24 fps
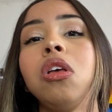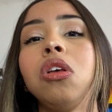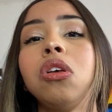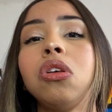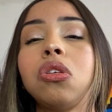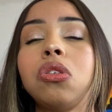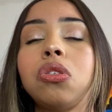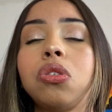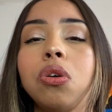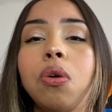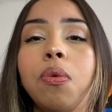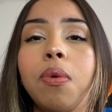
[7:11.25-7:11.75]

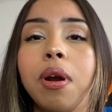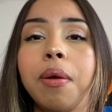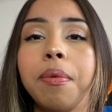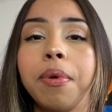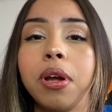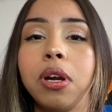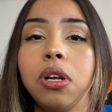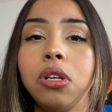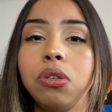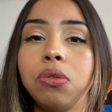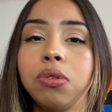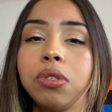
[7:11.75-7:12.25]
So what I'm
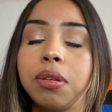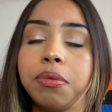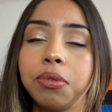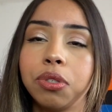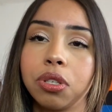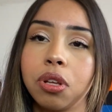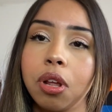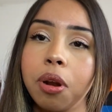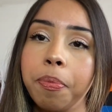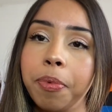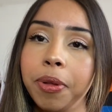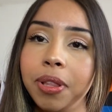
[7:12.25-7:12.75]
gonna do is I'm just
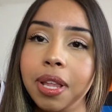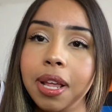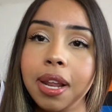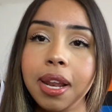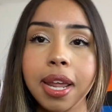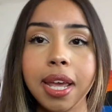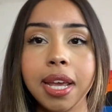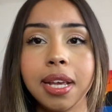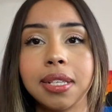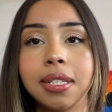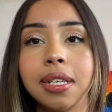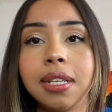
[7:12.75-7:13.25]
gonna put the
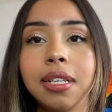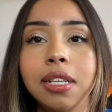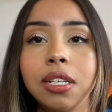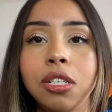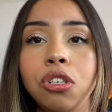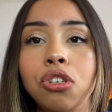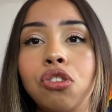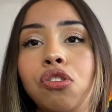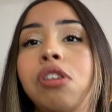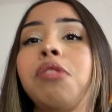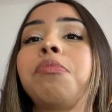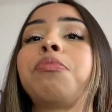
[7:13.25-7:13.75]
links in the
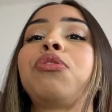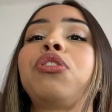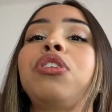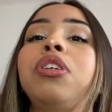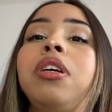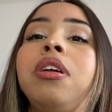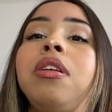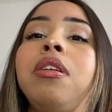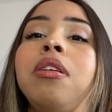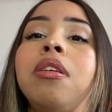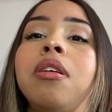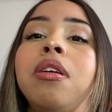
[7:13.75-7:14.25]

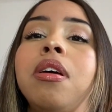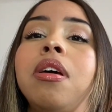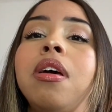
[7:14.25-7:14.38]
description